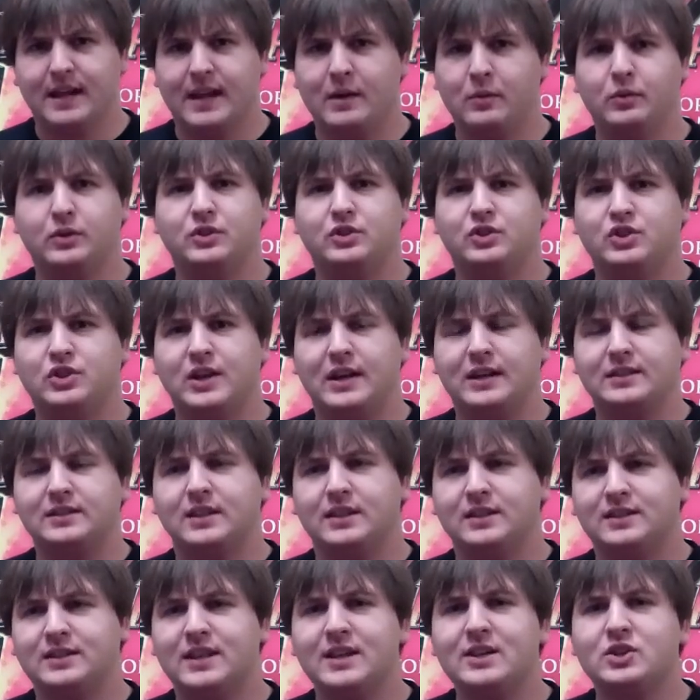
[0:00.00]
It was just
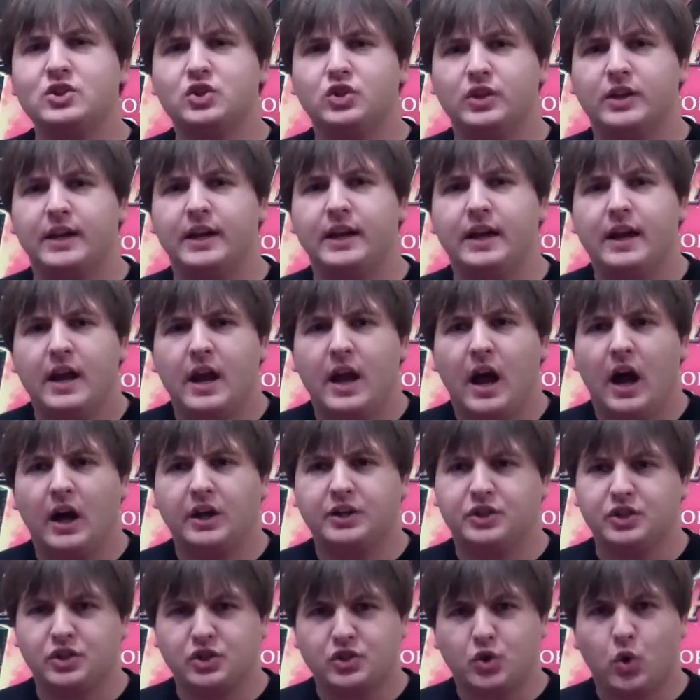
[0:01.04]
essentially a
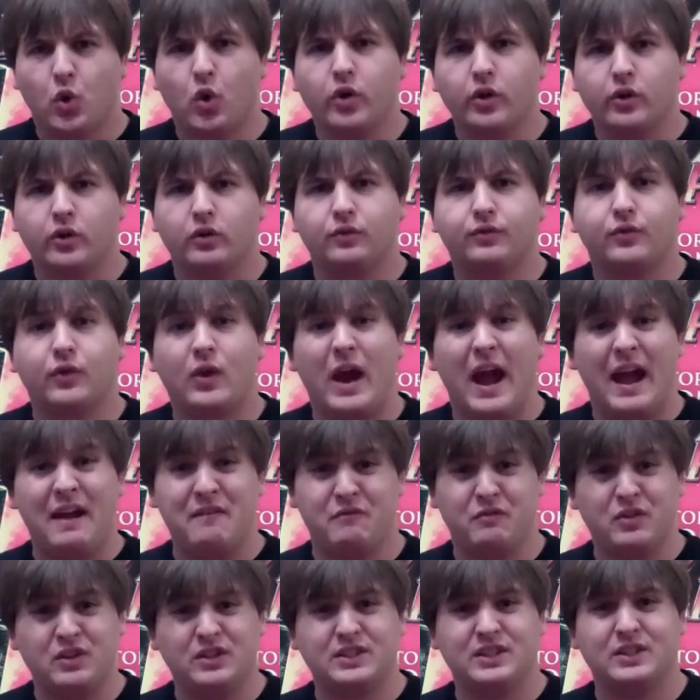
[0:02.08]
tutorial for
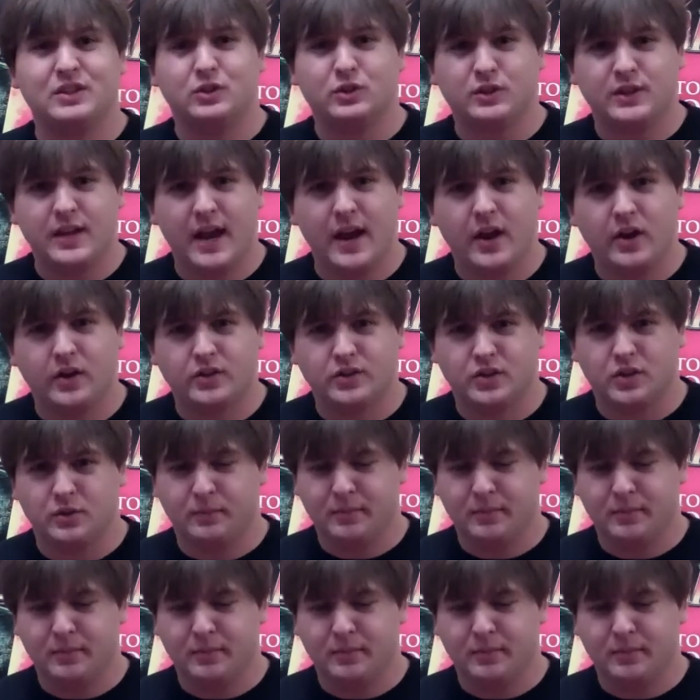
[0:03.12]
every single character.